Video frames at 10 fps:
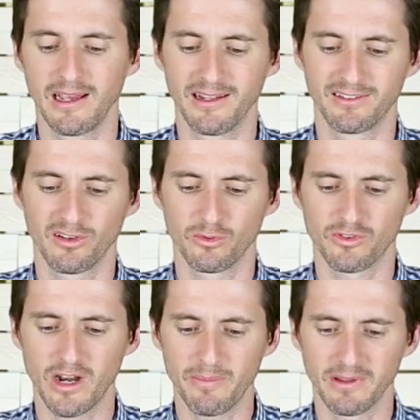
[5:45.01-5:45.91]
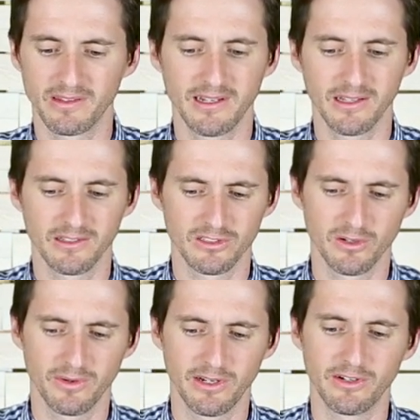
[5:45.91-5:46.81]
and so dropping the tail is
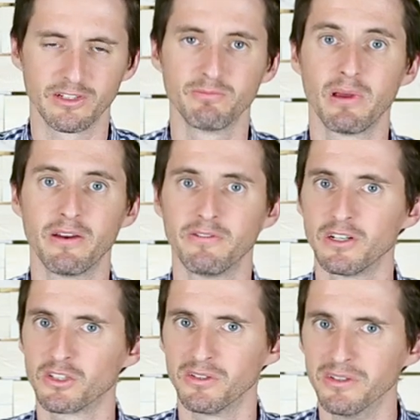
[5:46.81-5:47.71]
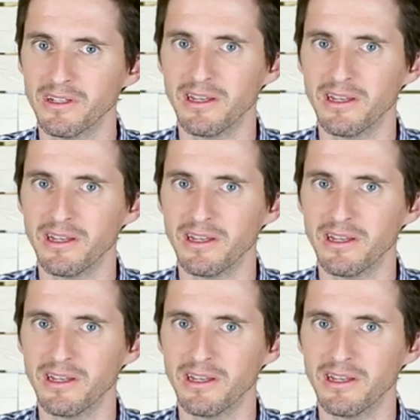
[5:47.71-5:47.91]
nowhere near as beneficial